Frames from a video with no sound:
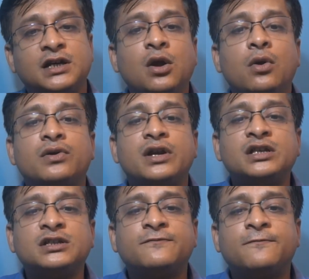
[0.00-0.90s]
Your
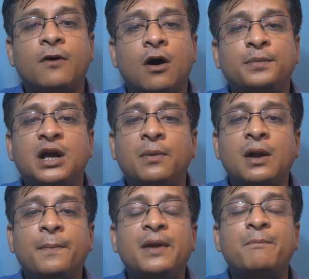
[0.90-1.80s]
risk of
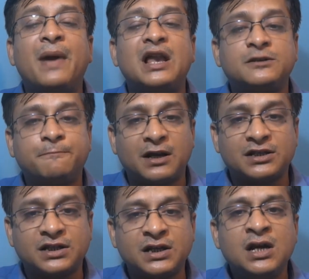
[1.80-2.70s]
developing Bell's
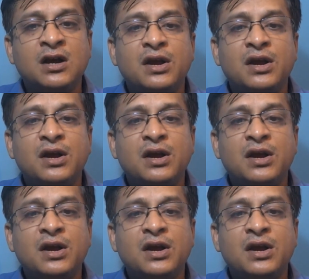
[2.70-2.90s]
palsy